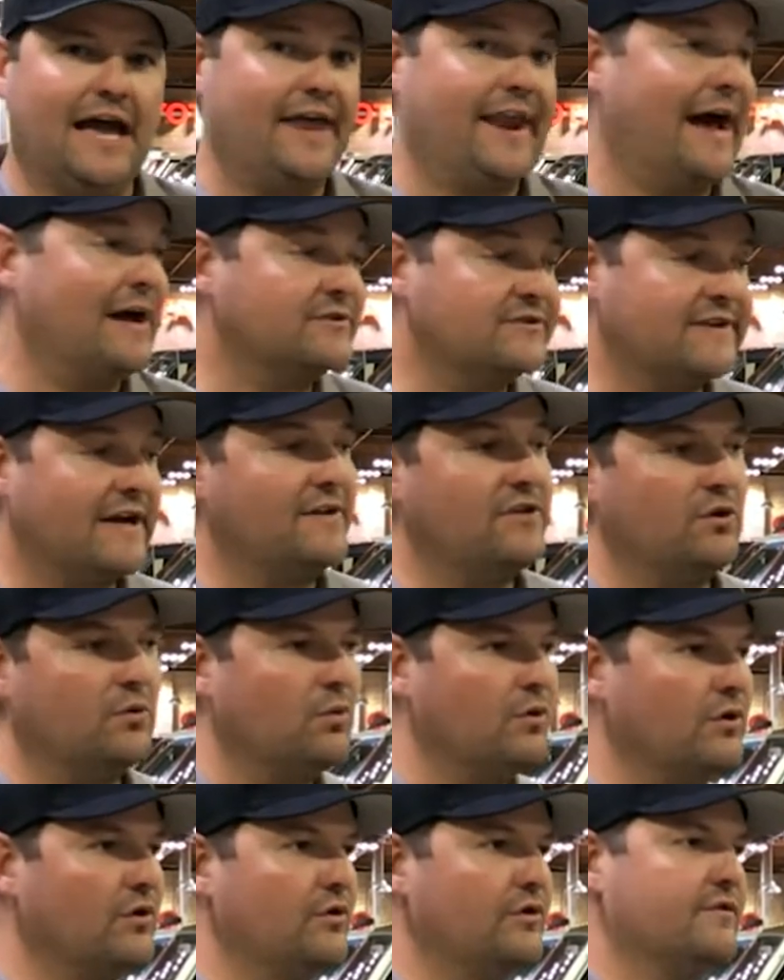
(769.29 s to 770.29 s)
And outside
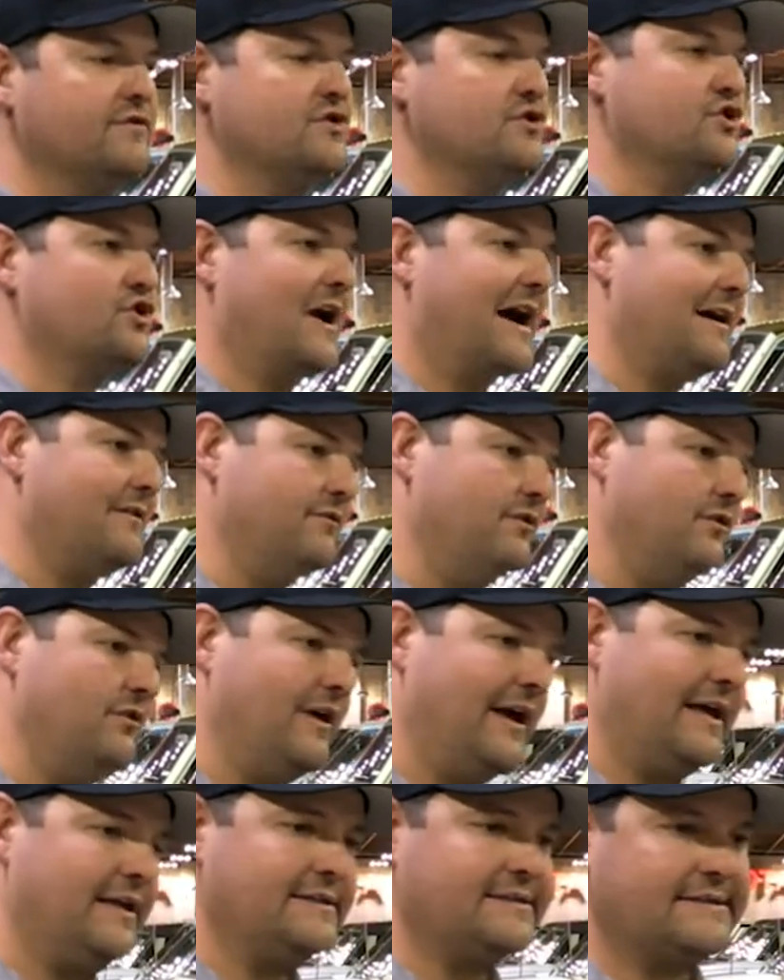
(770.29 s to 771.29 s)
the world, if you
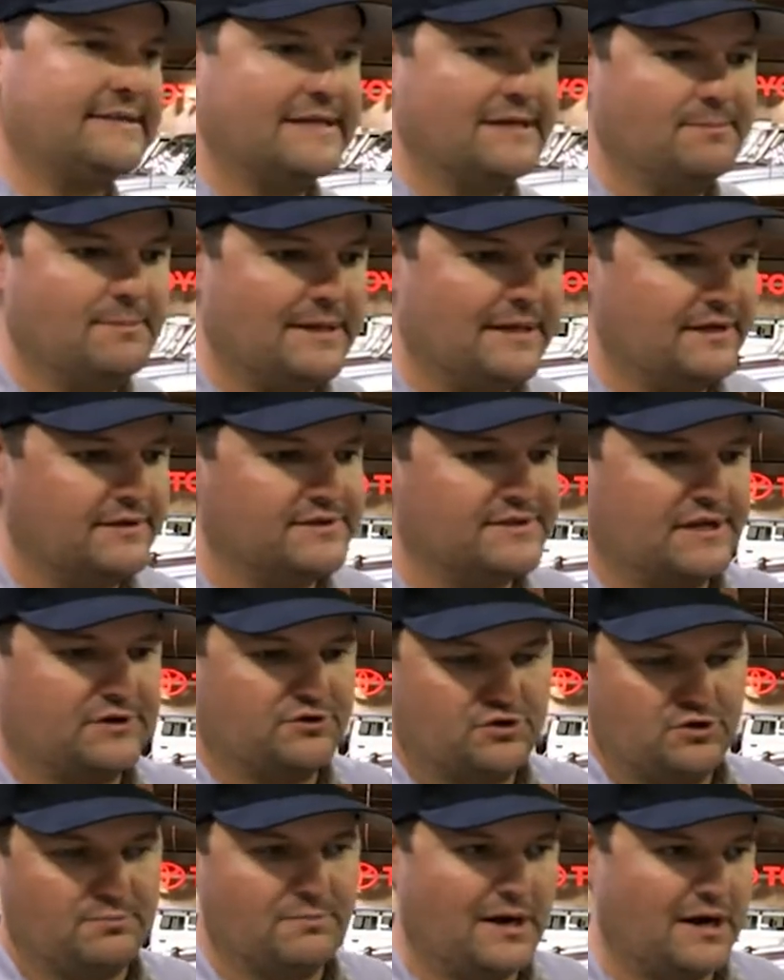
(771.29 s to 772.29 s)
travel and see them in
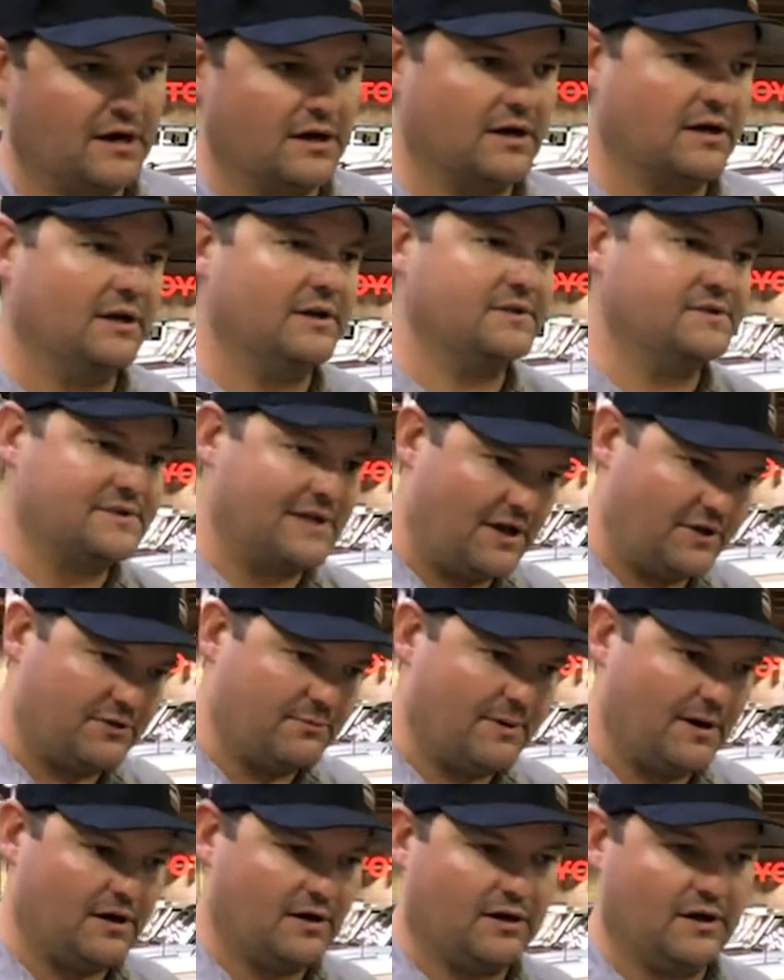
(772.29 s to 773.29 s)
Central America and
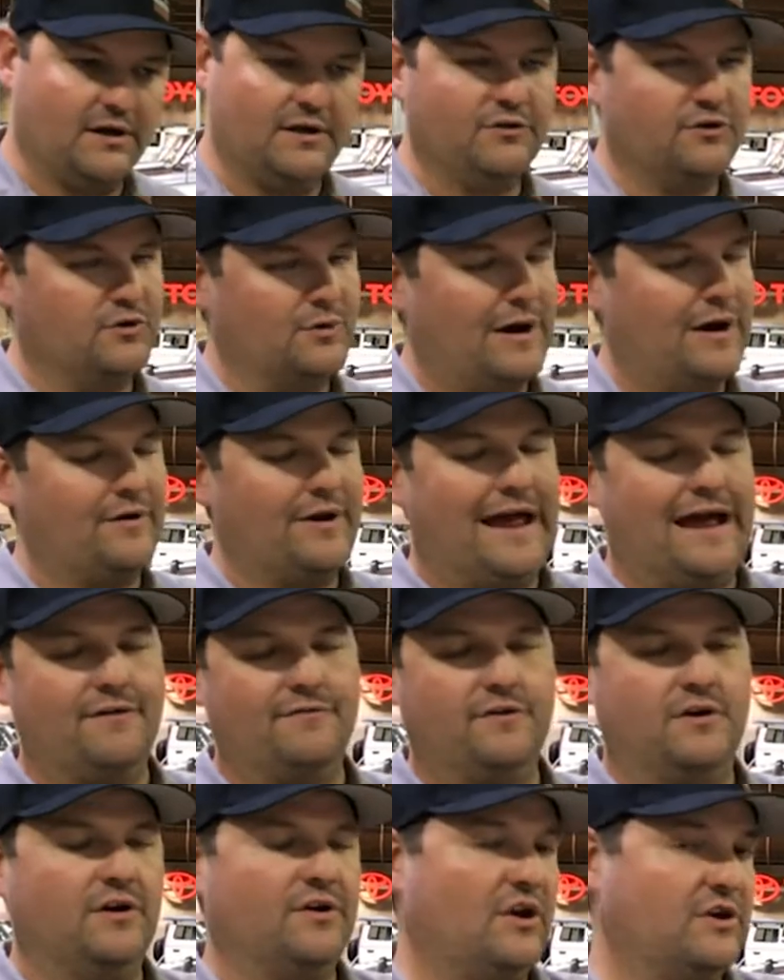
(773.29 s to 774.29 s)
South America and throughout
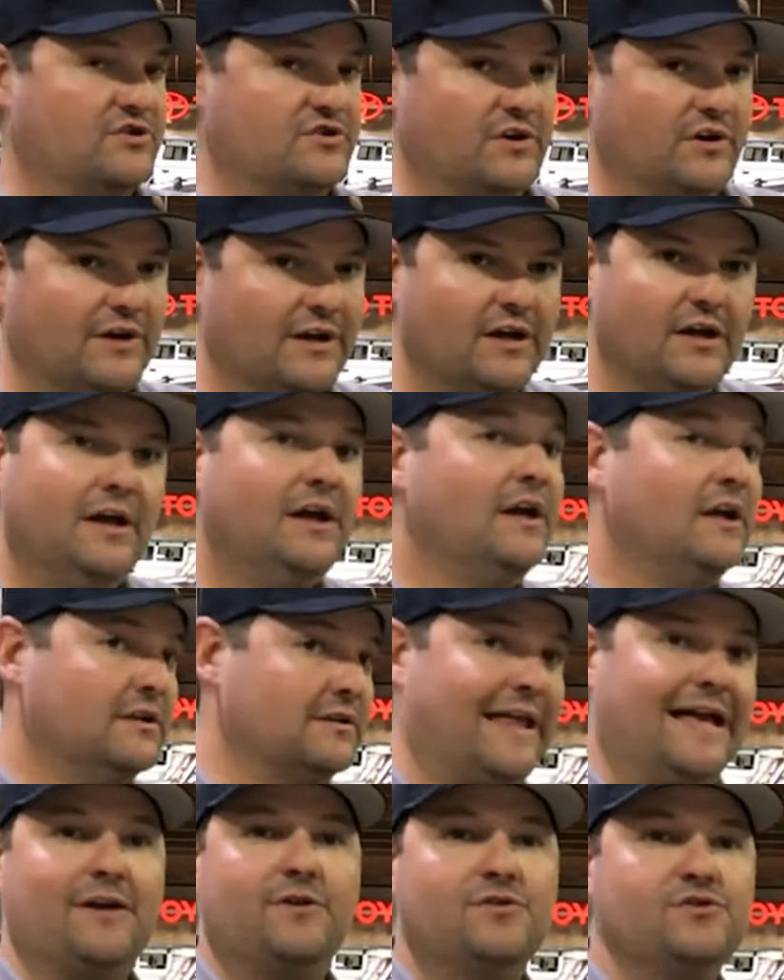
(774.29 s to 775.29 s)
Africa and Australia,
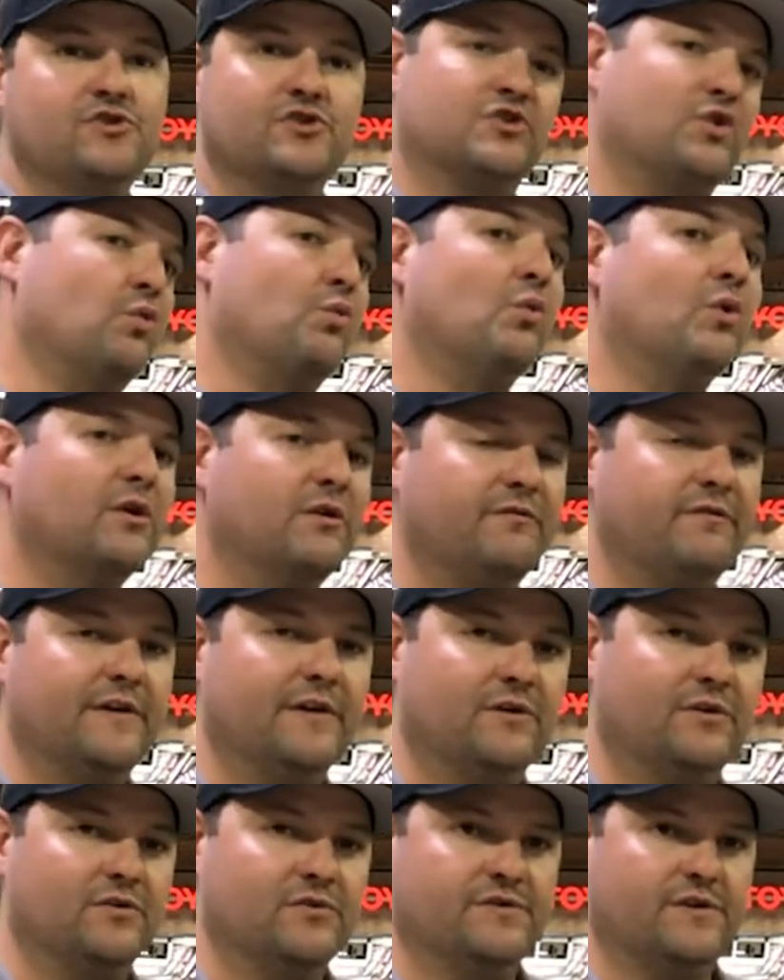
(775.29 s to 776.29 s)
Land Cruisers are work
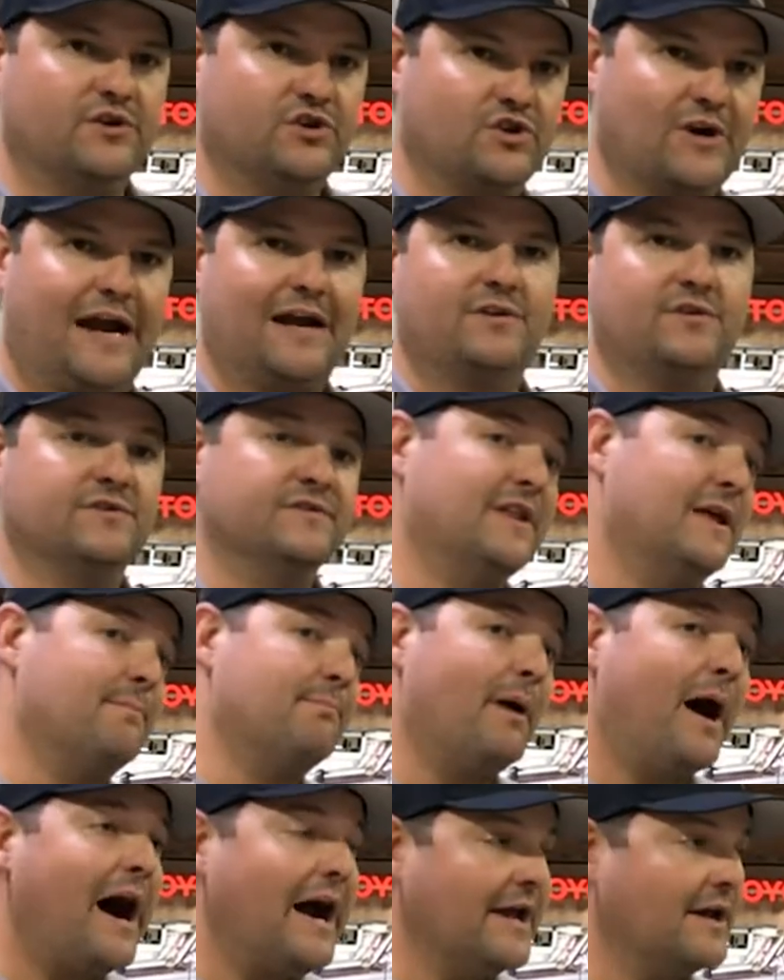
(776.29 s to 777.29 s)
vehicles. They're tractors, and
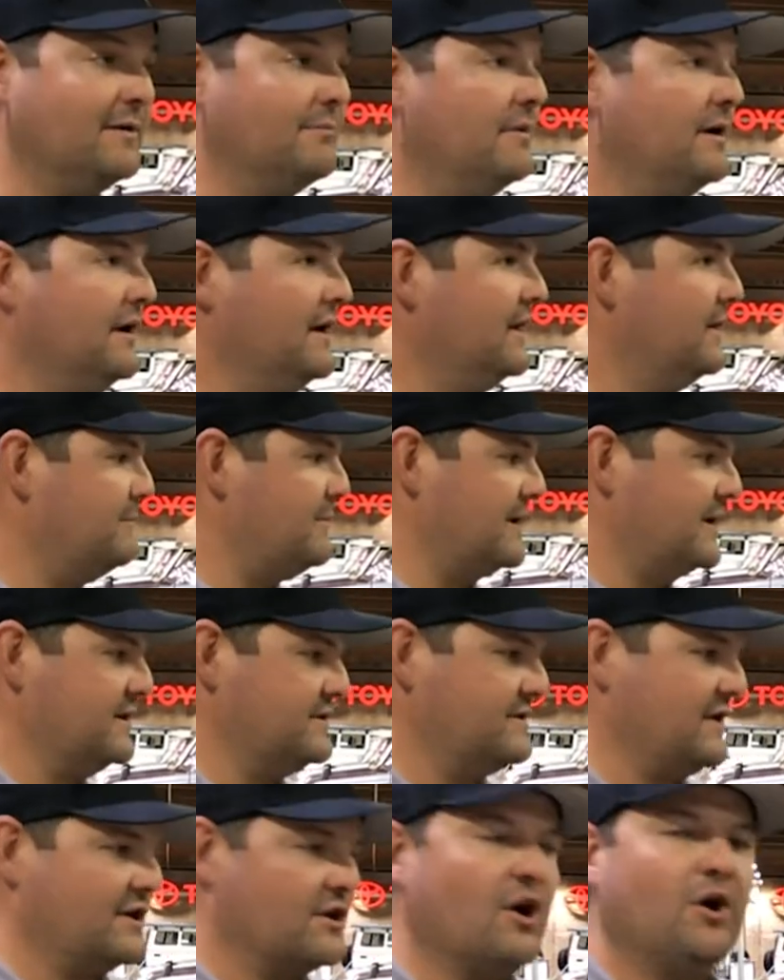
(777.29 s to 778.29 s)
they buy them
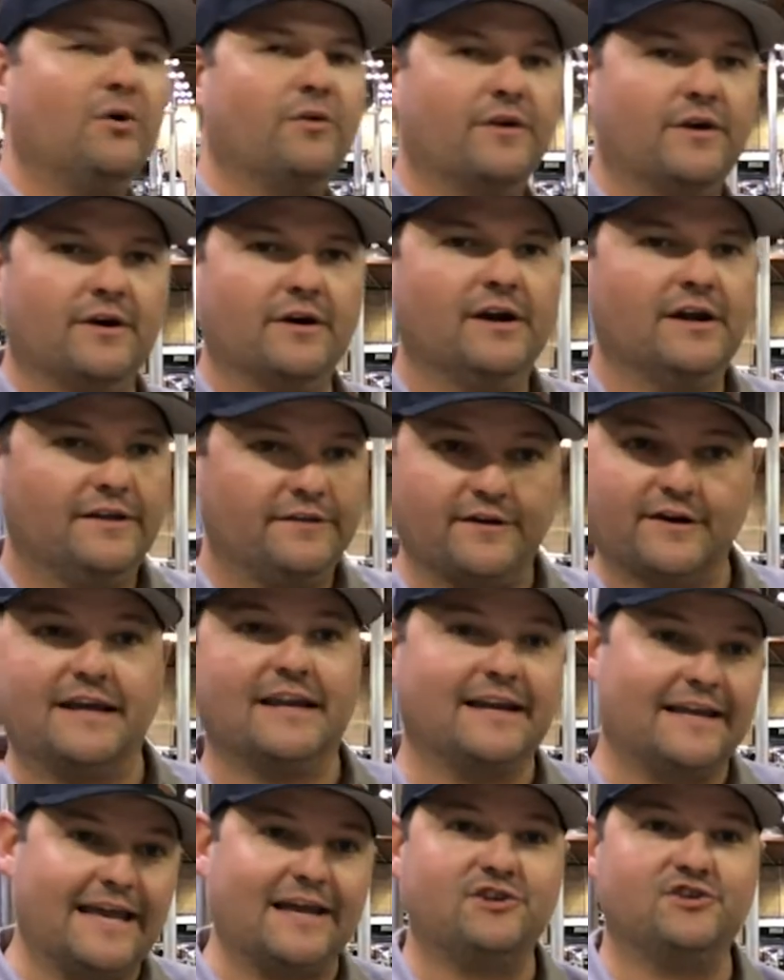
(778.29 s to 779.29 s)
because they know they're, they're
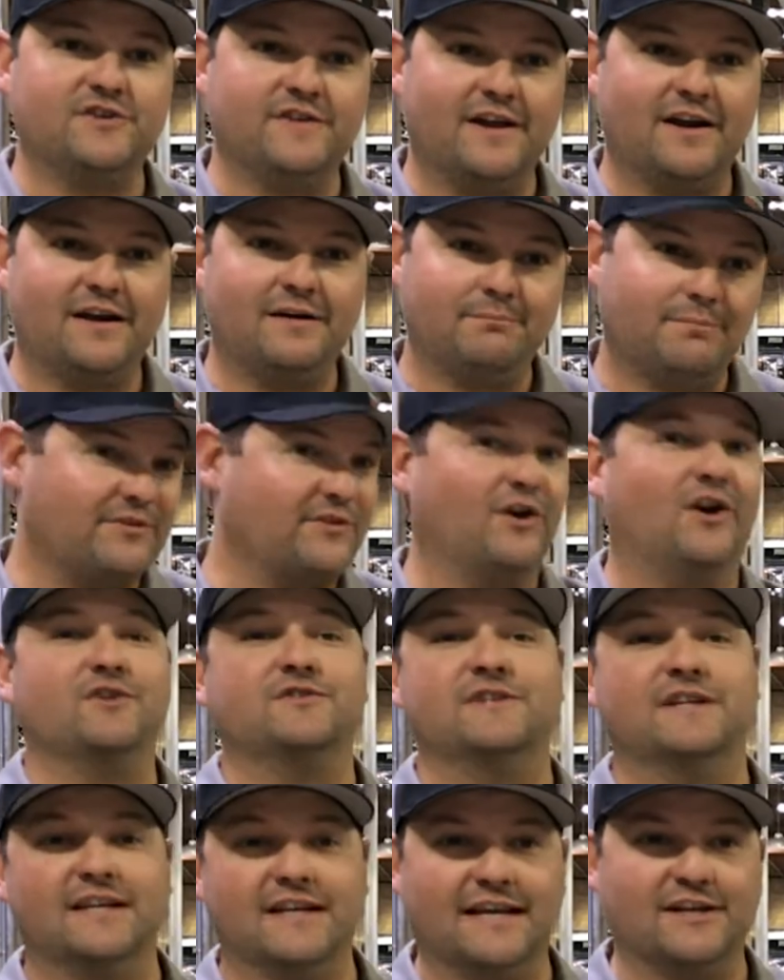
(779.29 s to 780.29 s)
going to get you there, but they're
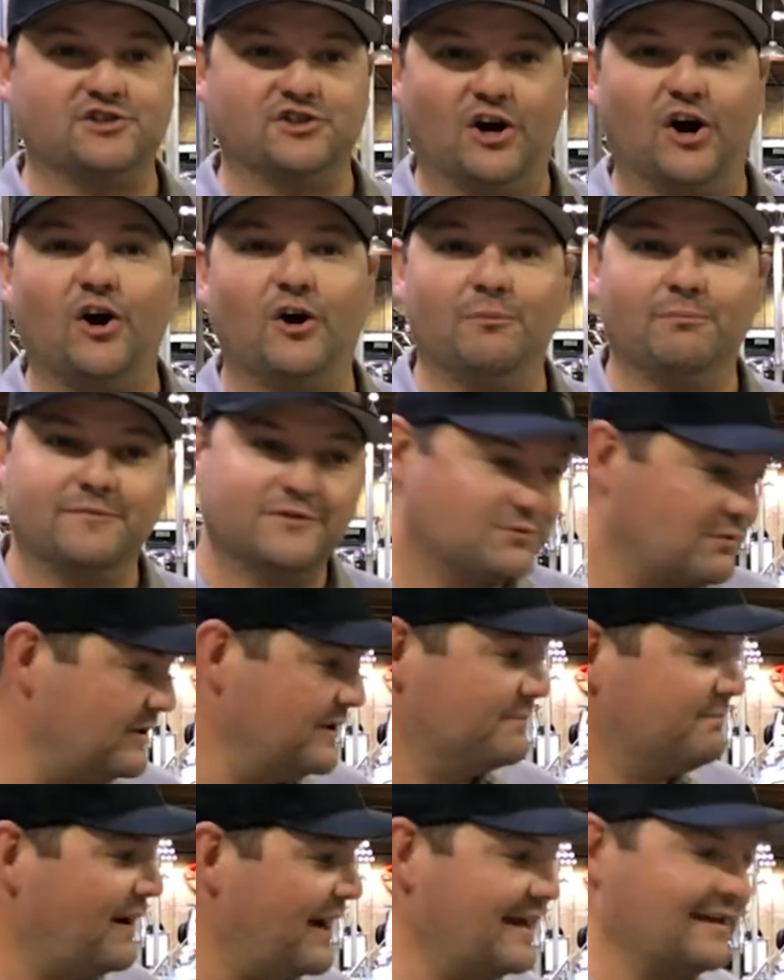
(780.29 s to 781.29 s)
also going to get you home. That's
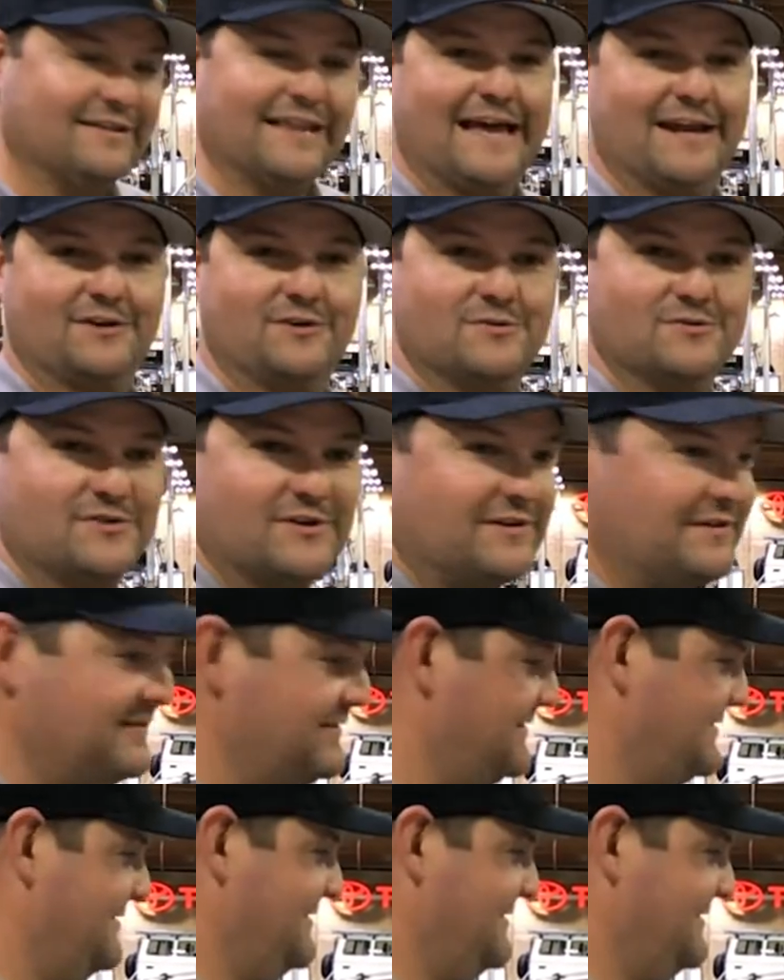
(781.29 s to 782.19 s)
why you buy a Land Cruiser.